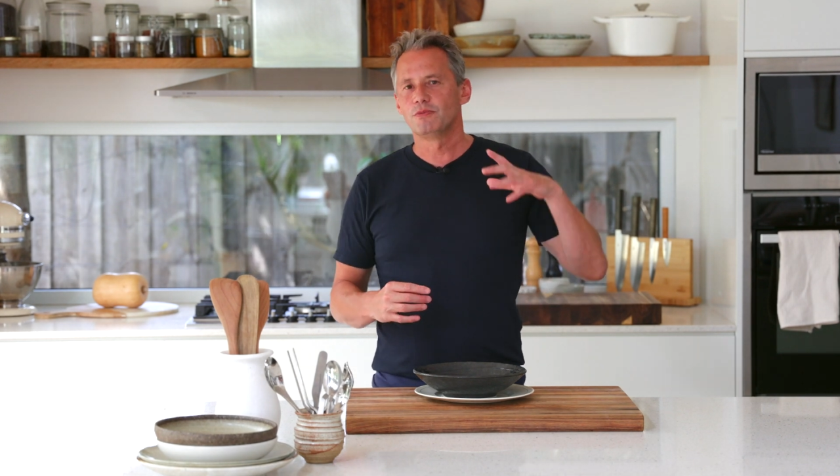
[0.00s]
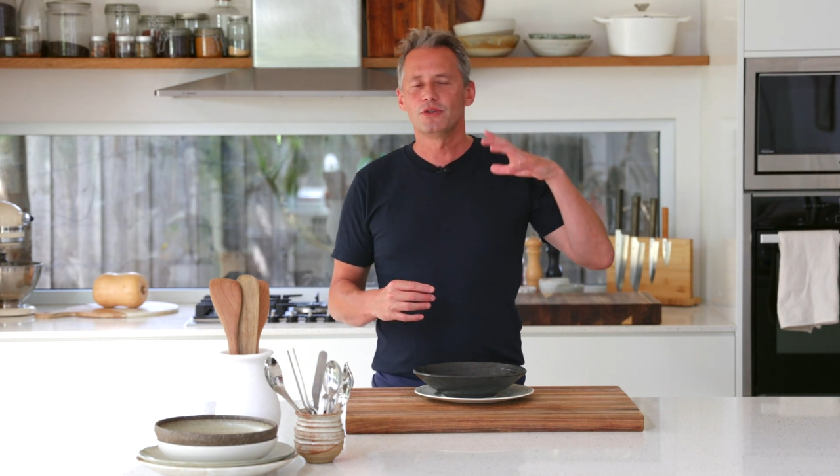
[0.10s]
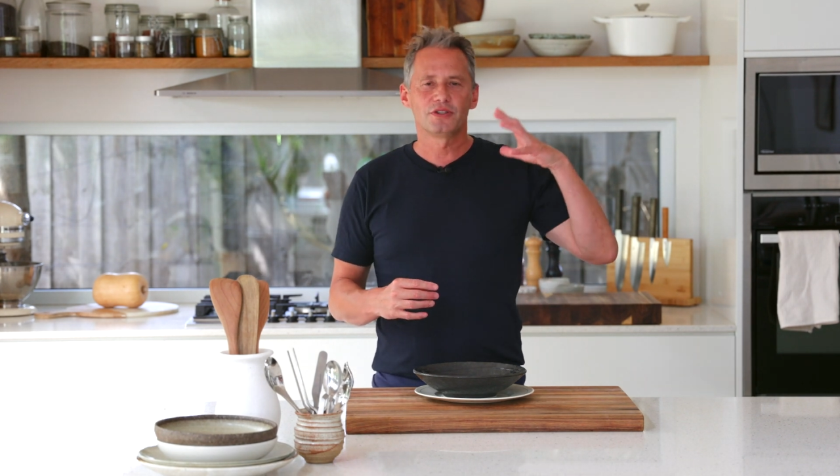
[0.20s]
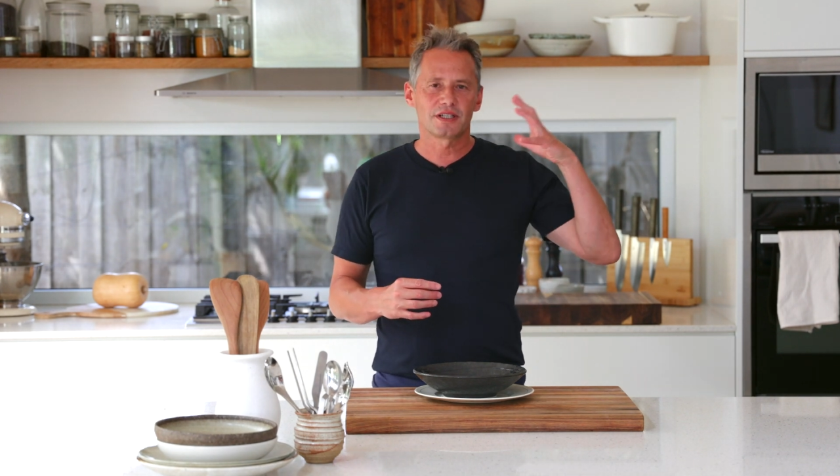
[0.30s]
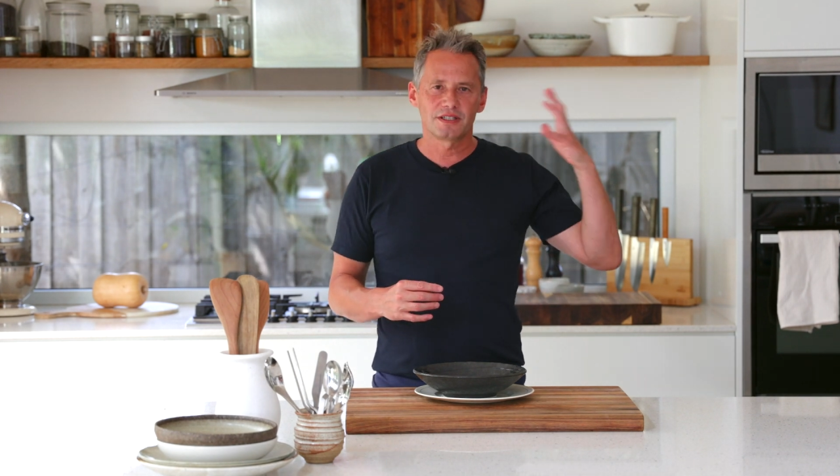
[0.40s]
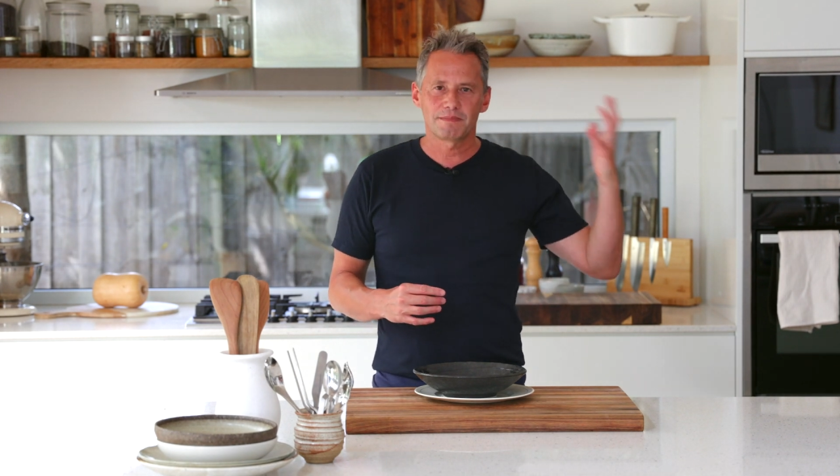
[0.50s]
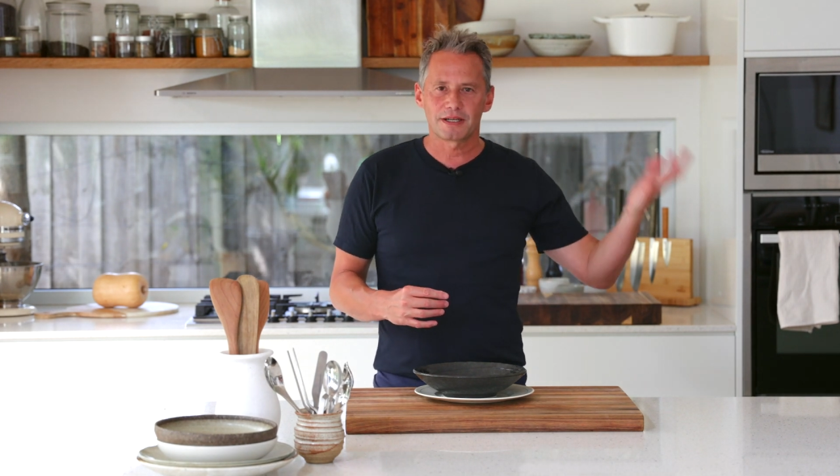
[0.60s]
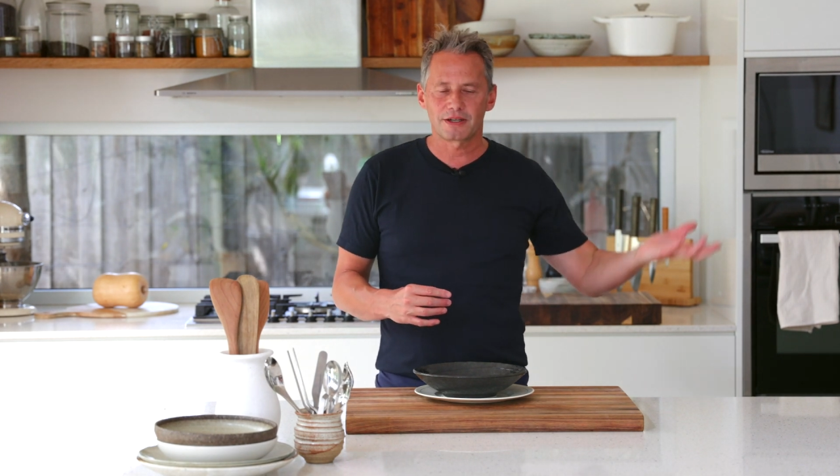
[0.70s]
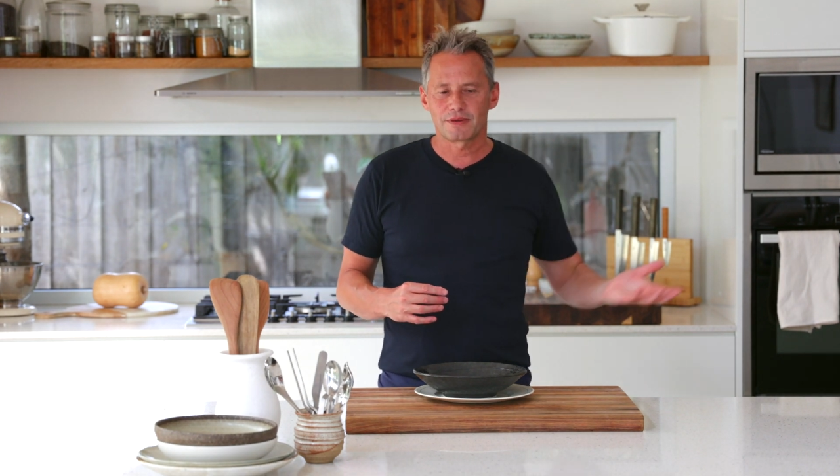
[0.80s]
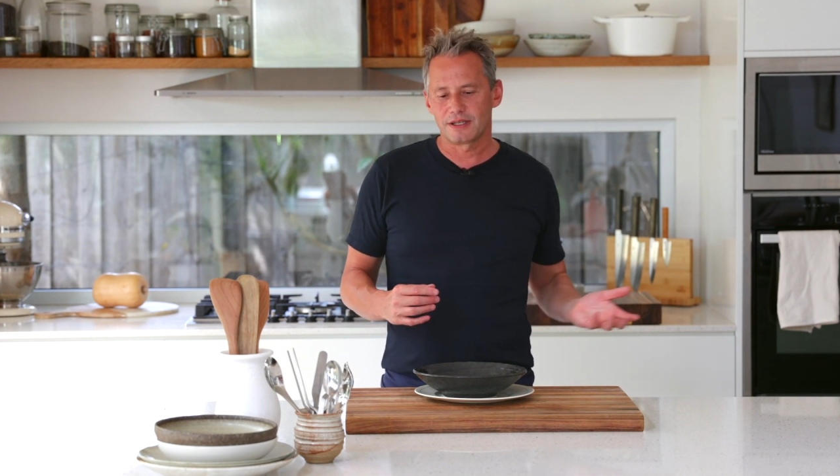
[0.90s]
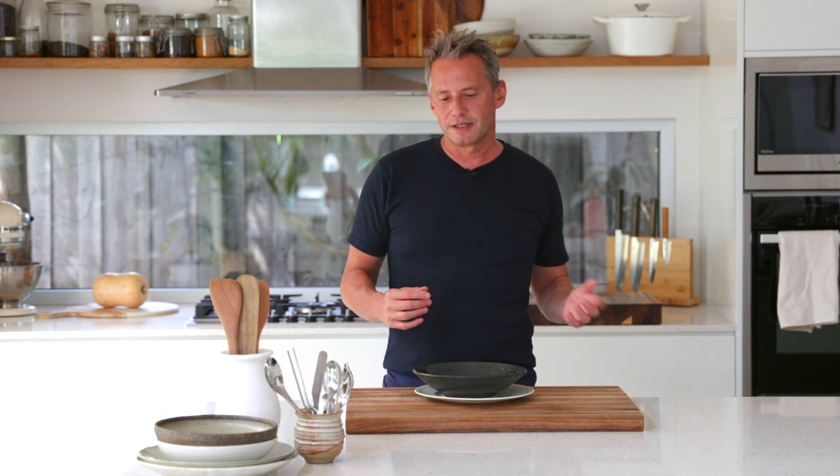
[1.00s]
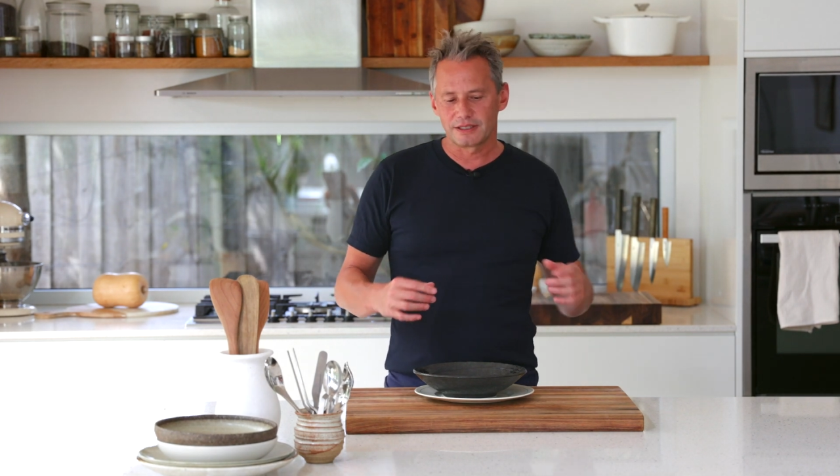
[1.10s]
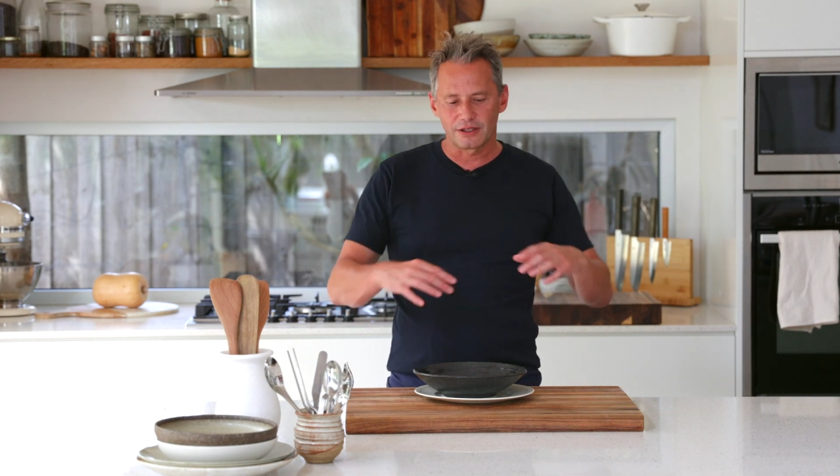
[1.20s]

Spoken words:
the music in the background,